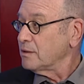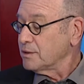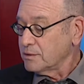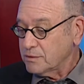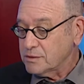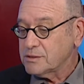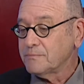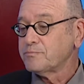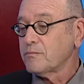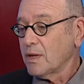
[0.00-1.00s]
leaders,
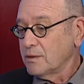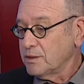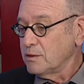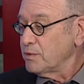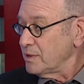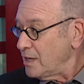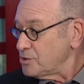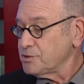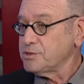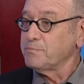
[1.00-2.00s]
the
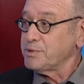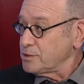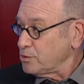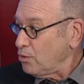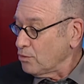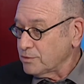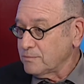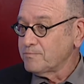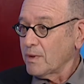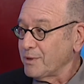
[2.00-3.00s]
relationship stalled
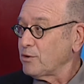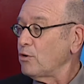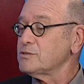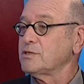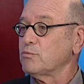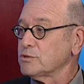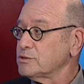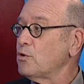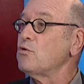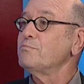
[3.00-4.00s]
because there was
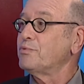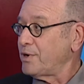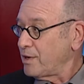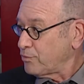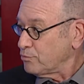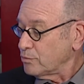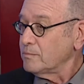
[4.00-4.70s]
no breakthrough.